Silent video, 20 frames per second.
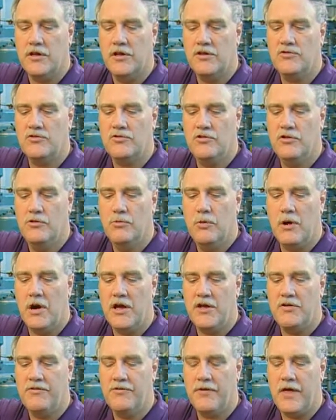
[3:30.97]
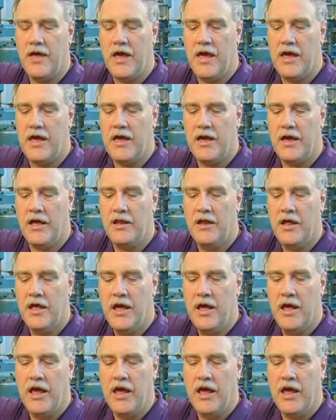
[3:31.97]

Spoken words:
It's too wide for the head,